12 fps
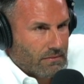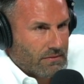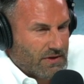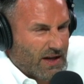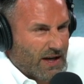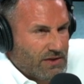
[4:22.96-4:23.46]

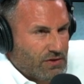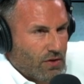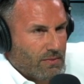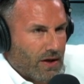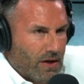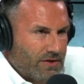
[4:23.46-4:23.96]
today's
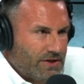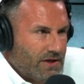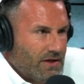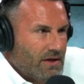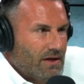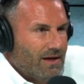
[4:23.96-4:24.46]

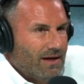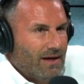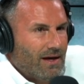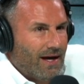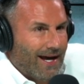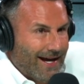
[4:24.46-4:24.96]
terminology,
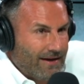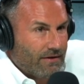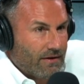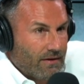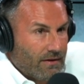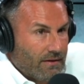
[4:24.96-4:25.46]
a hater.